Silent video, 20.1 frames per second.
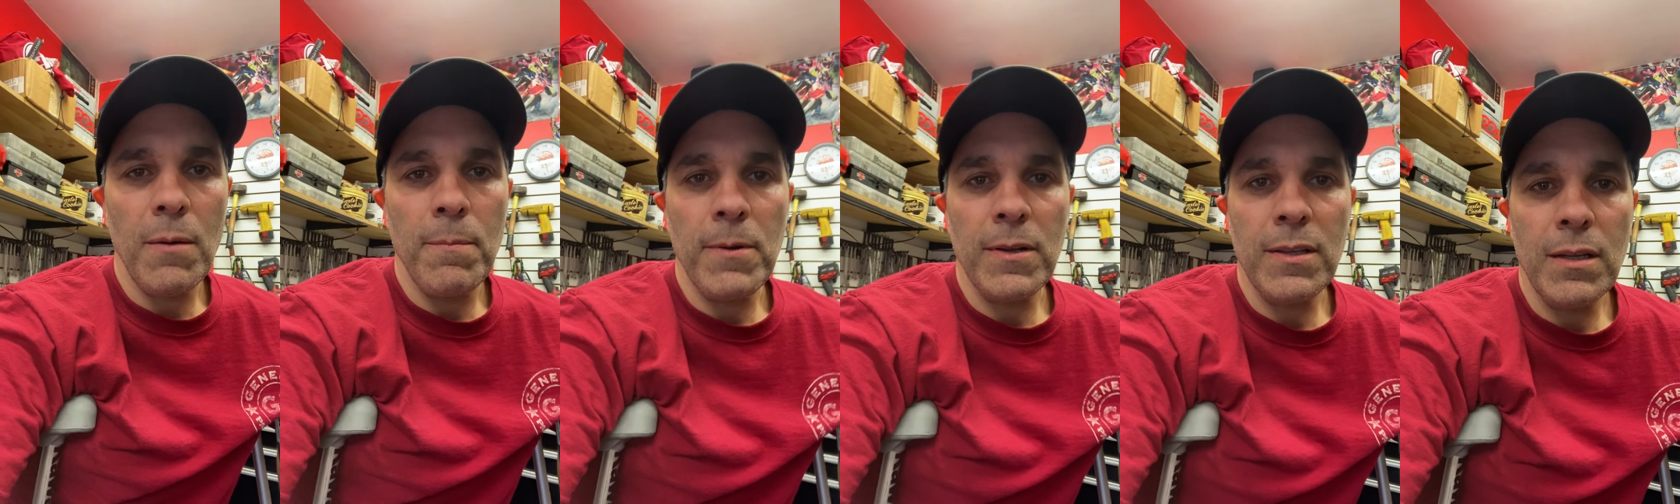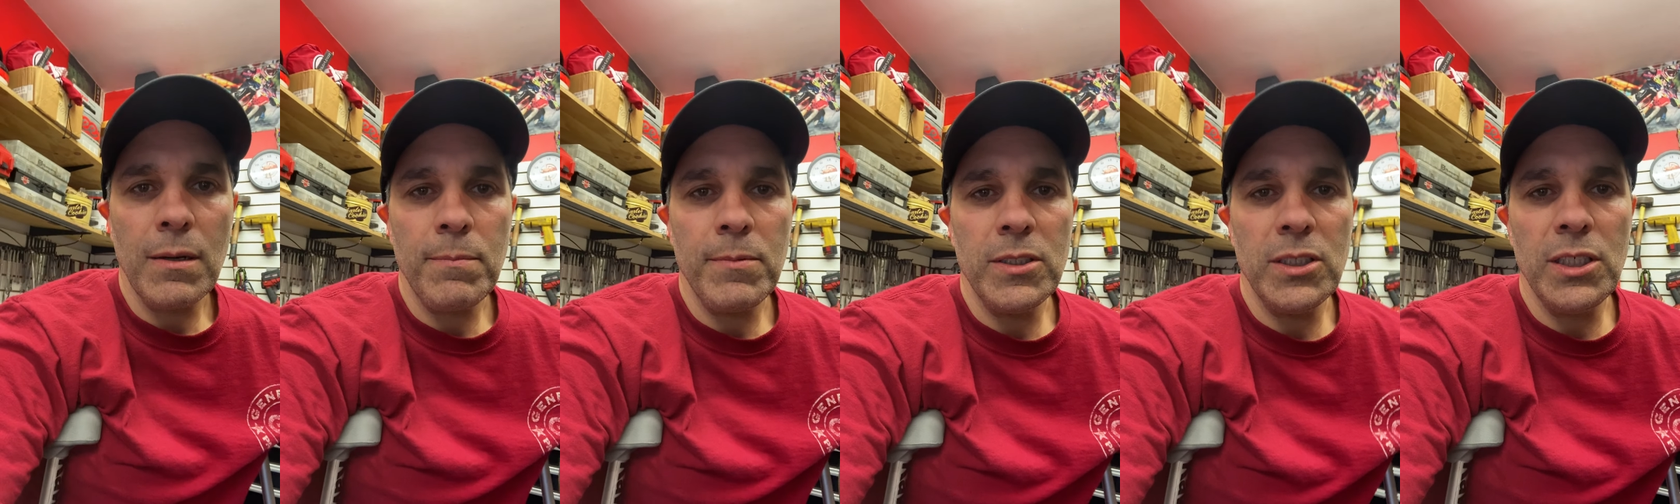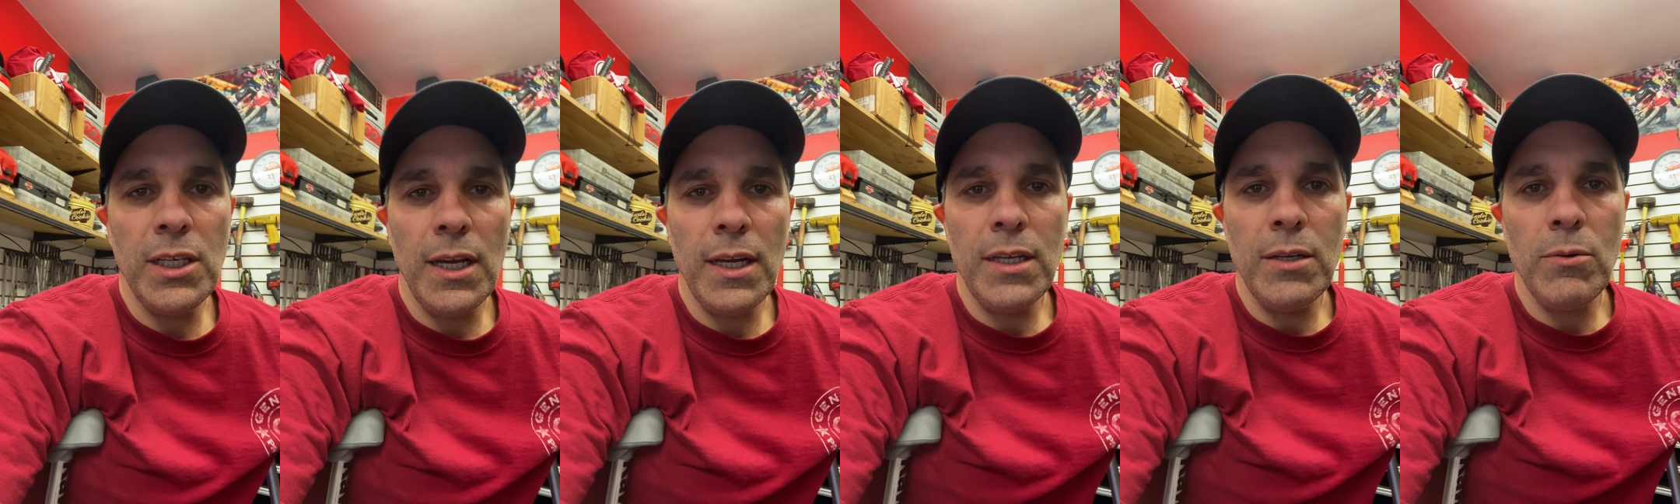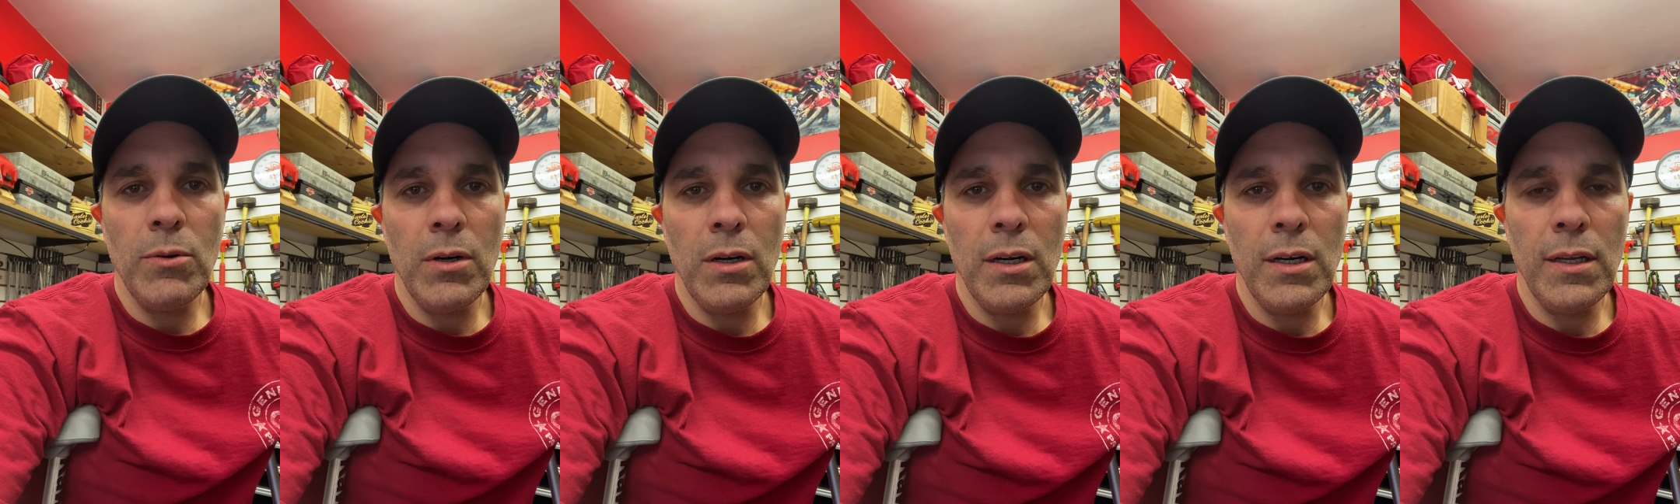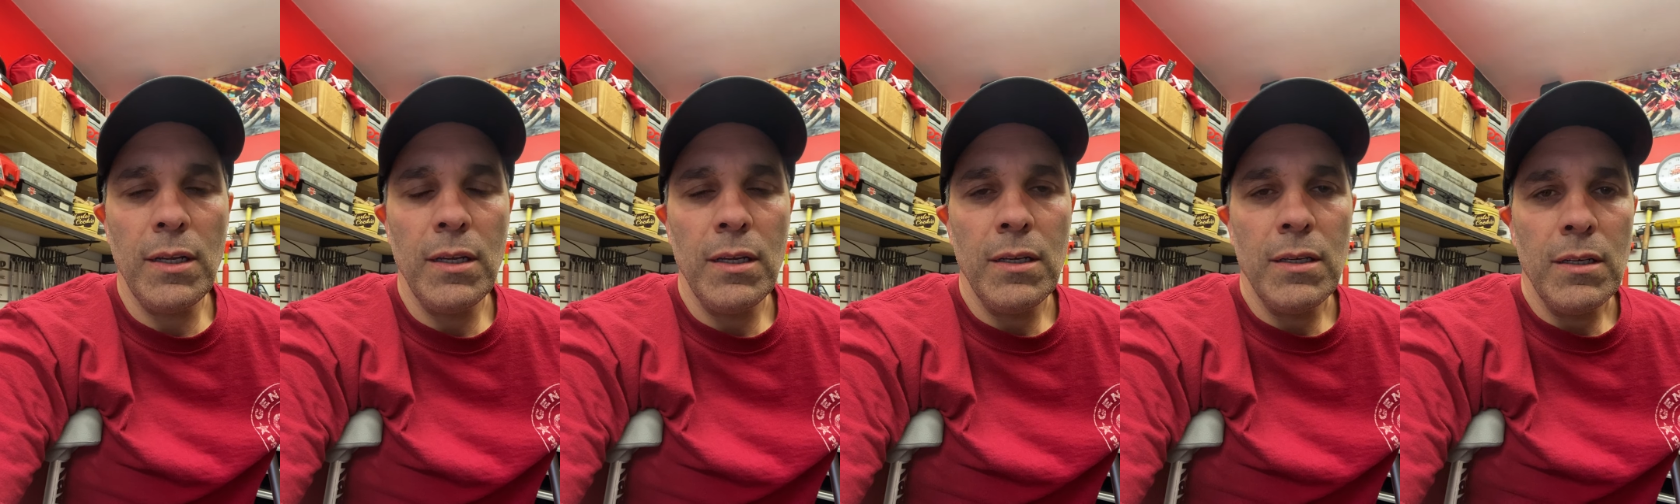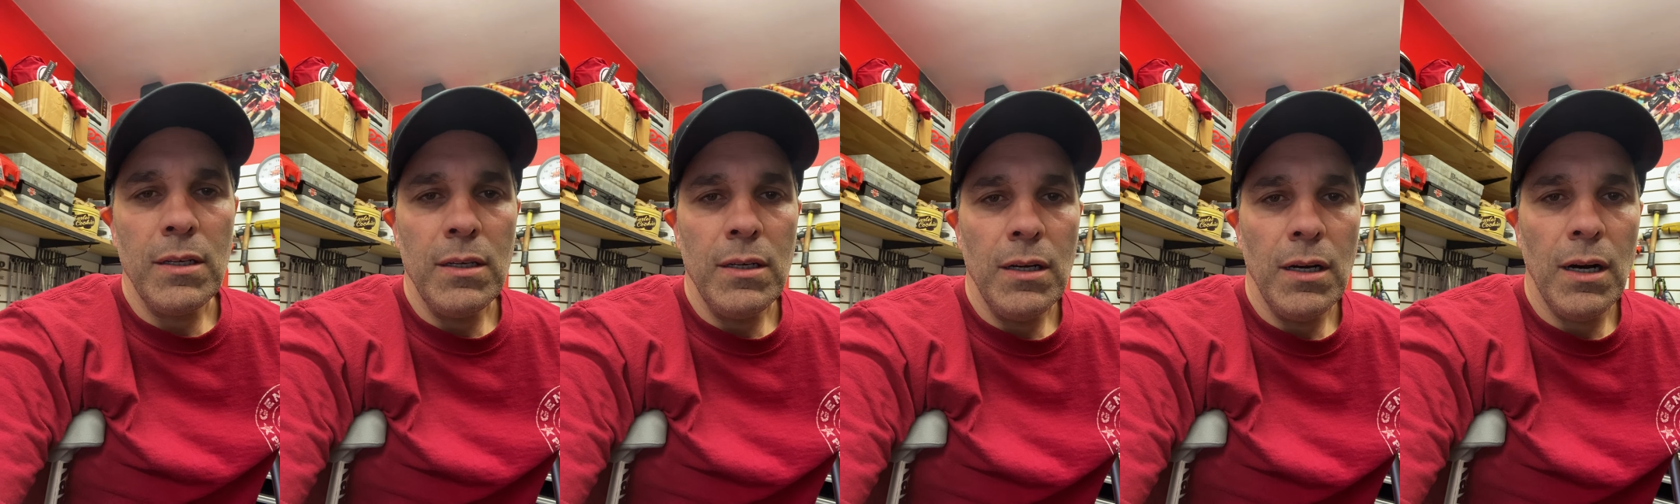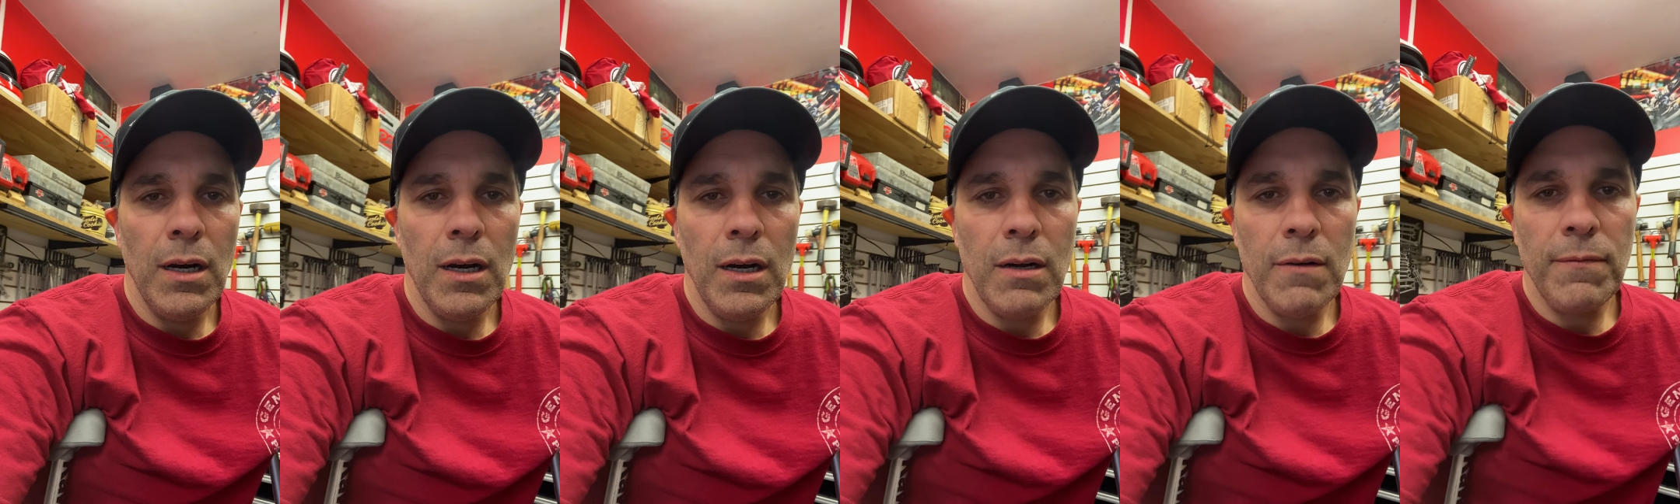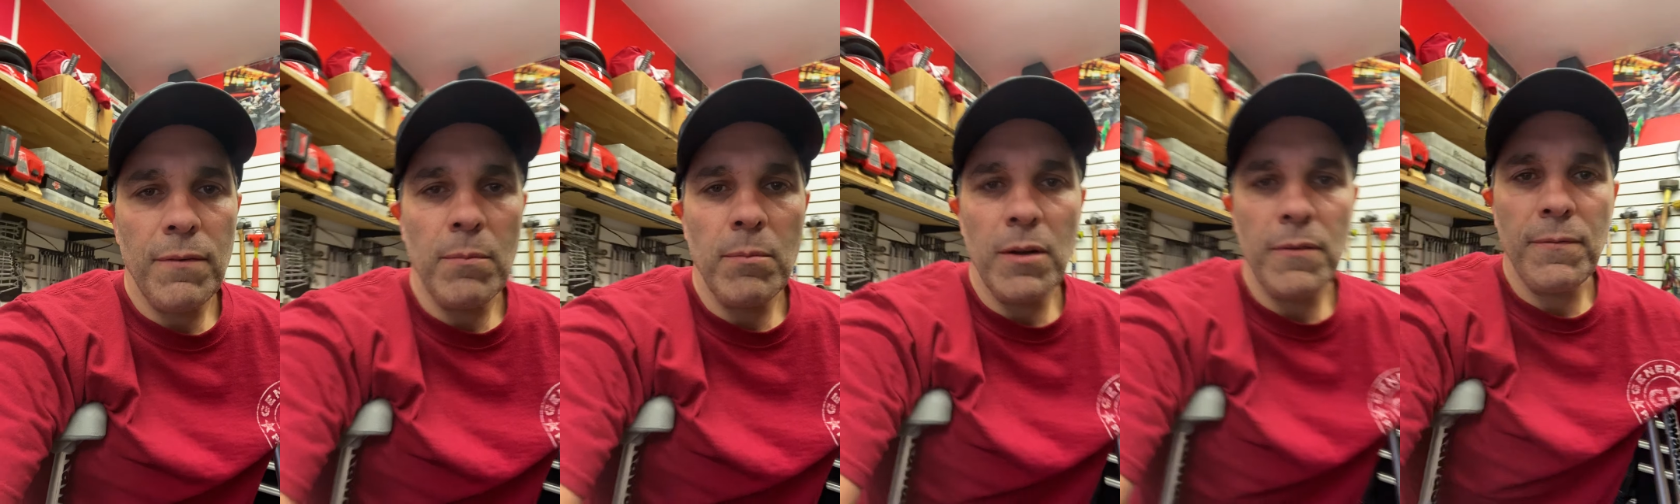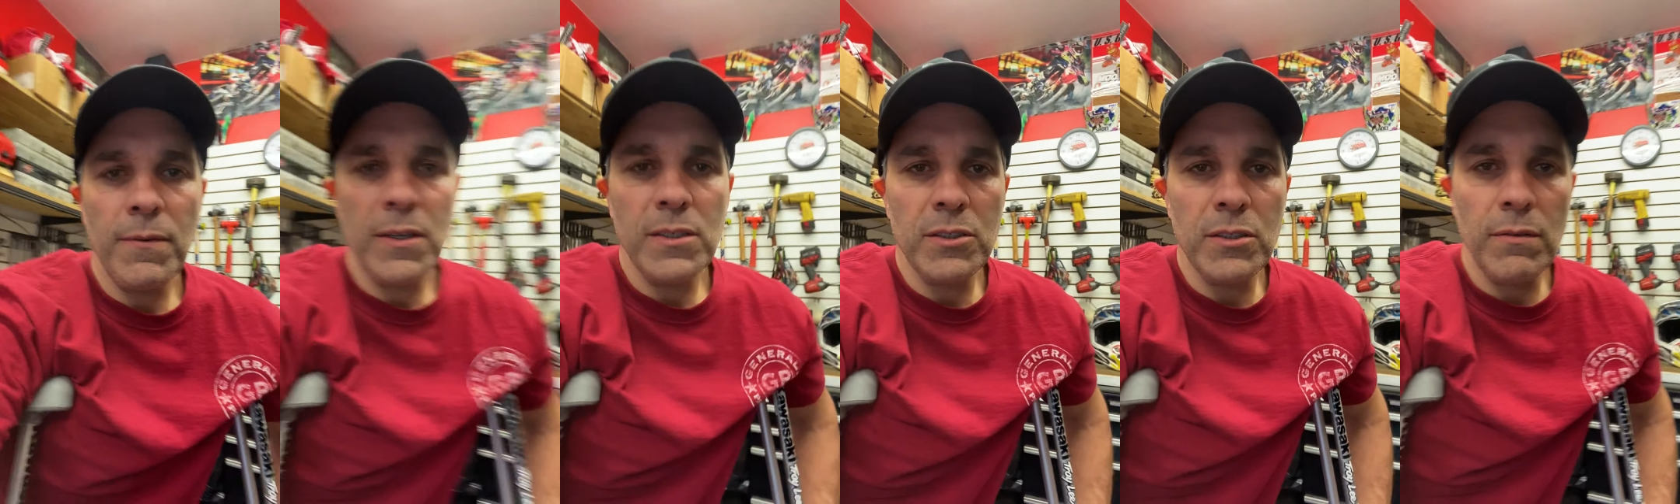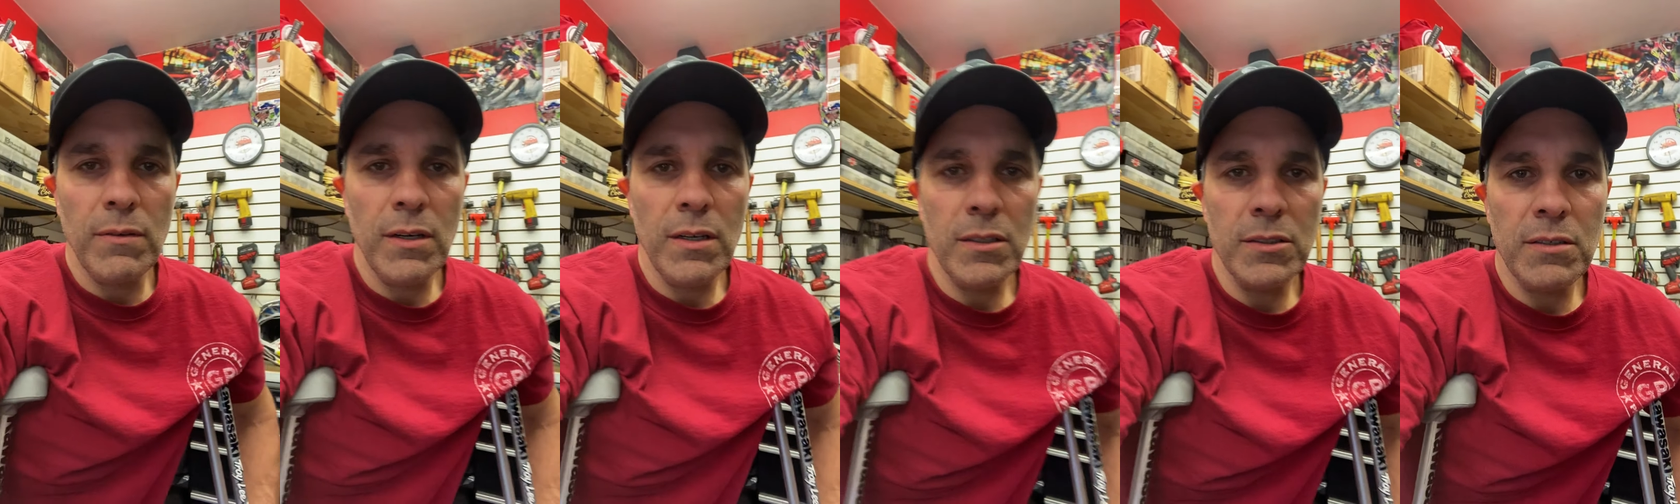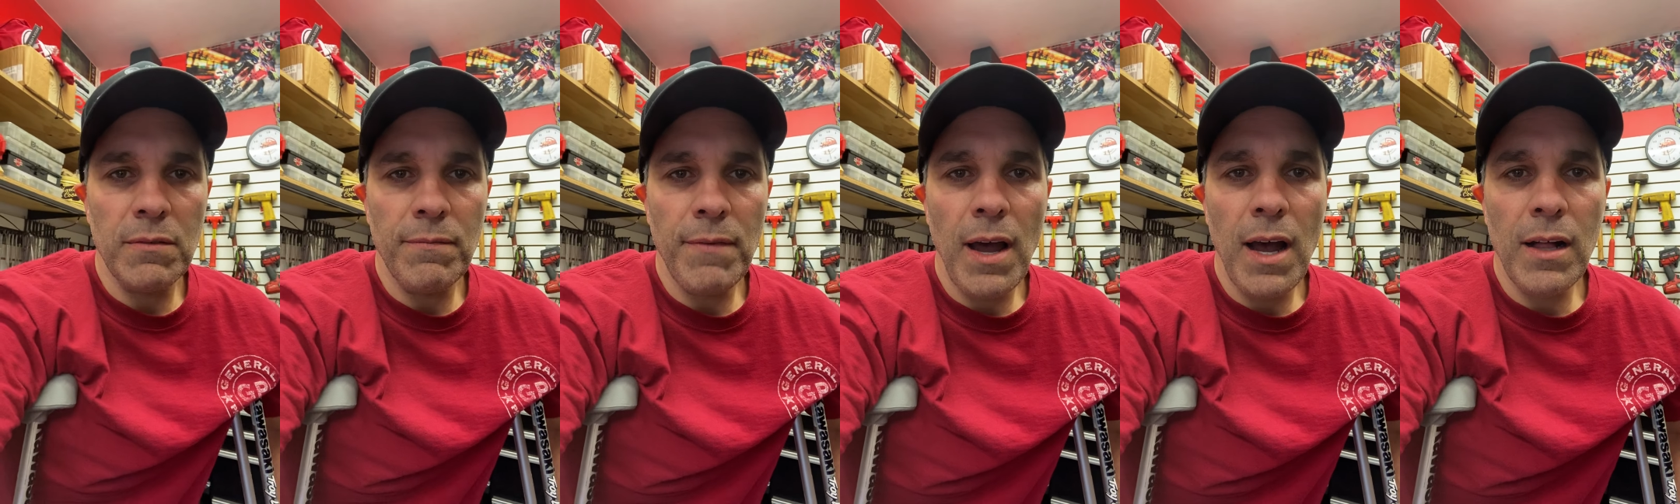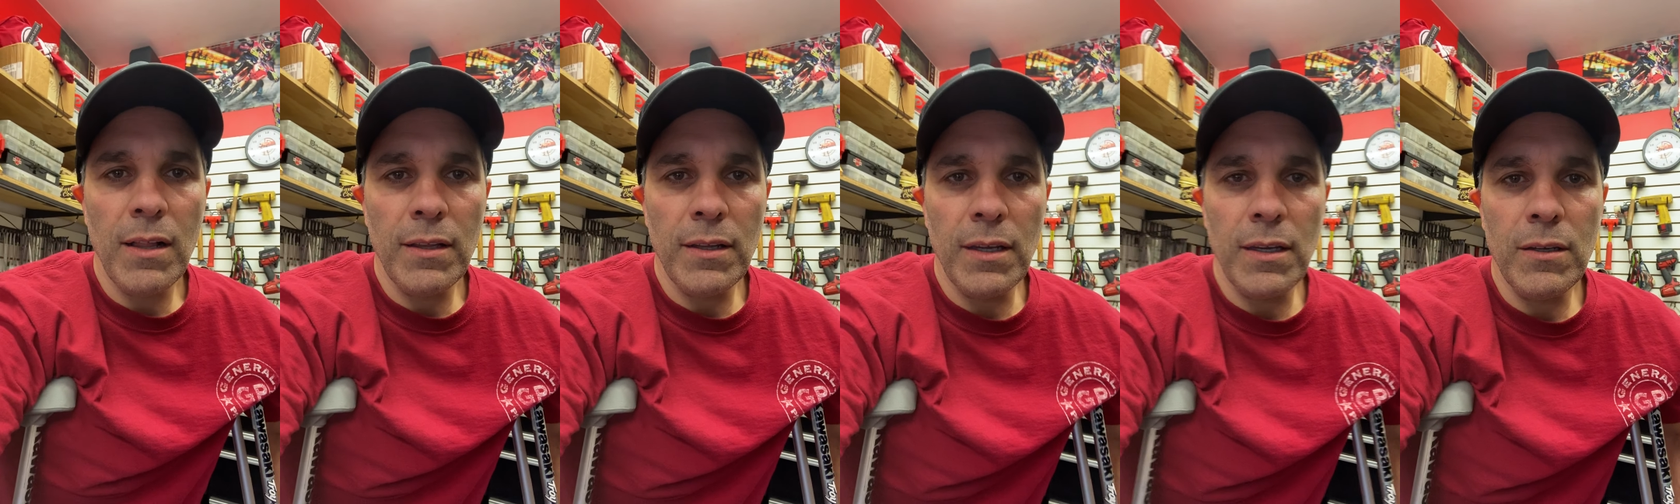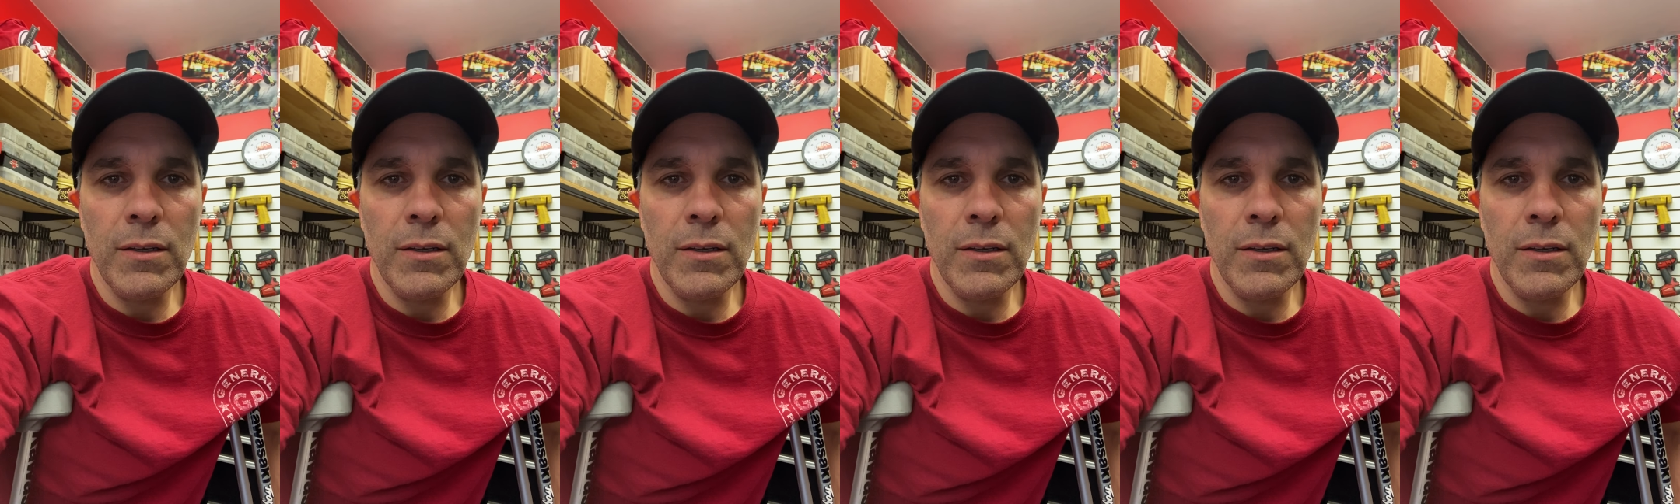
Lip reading: Picked it up in January from my friends over at Hudson Valley,